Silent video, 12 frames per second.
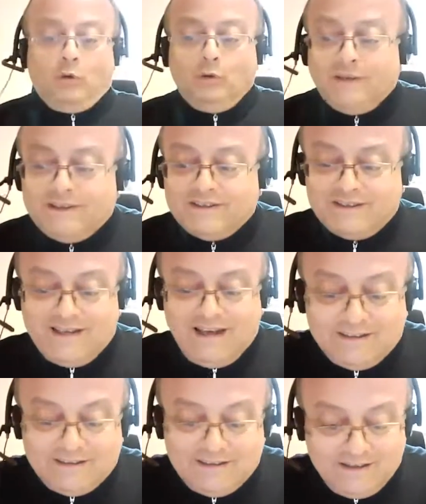told us
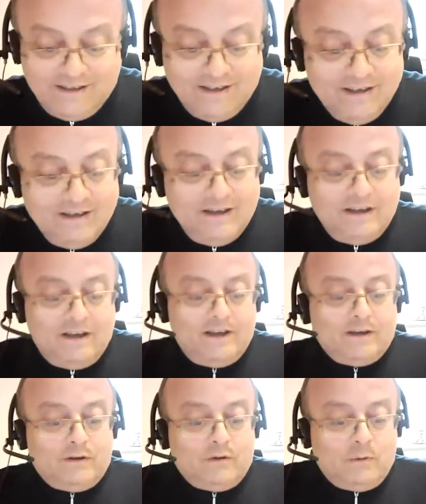that
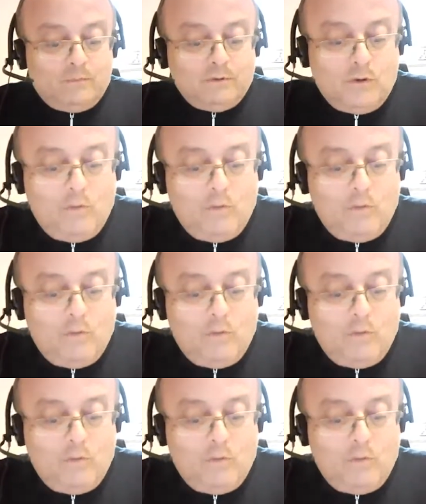a global